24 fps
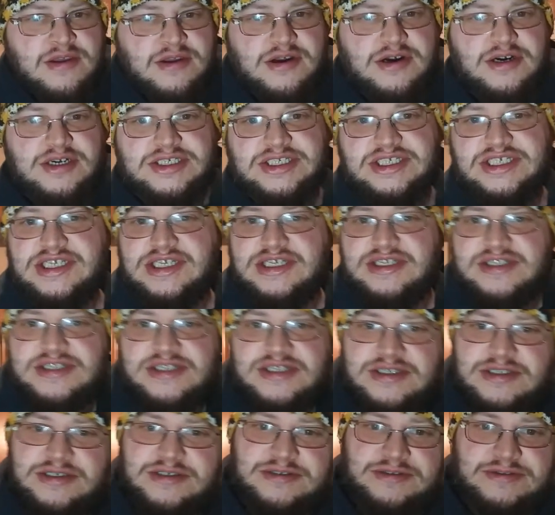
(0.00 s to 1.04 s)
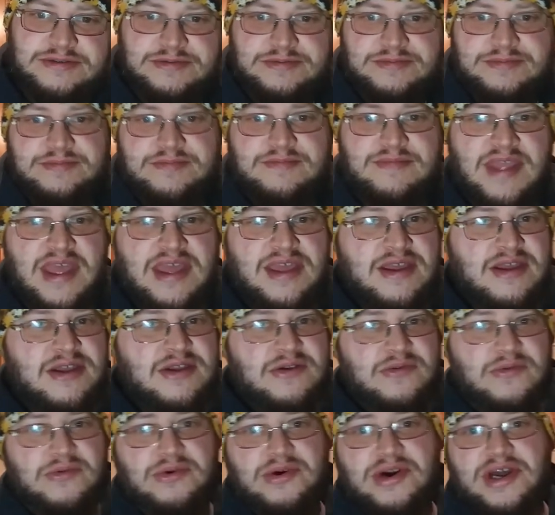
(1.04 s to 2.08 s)
Oh, jeez.
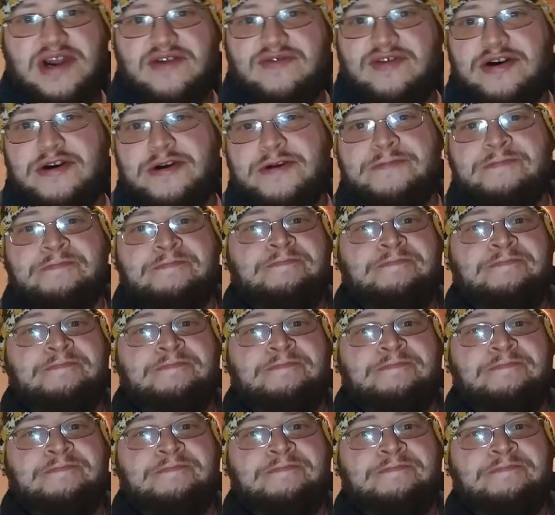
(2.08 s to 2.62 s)
Whatever.